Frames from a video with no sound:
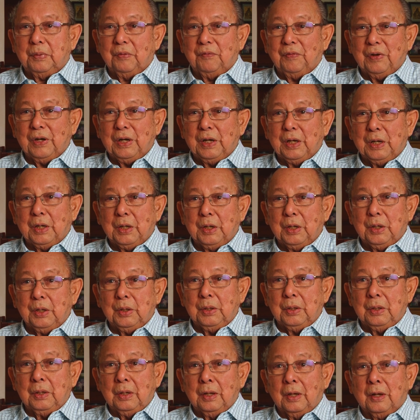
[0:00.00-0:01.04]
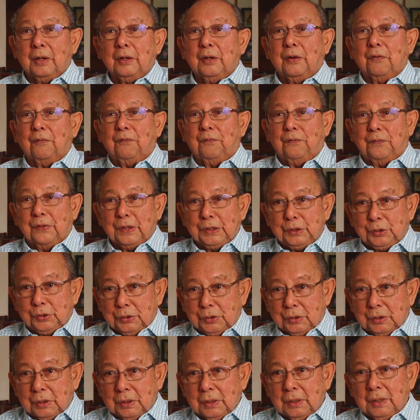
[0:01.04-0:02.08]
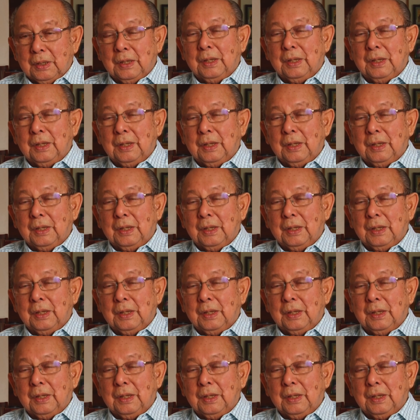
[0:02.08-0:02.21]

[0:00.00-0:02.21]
pavilion, the first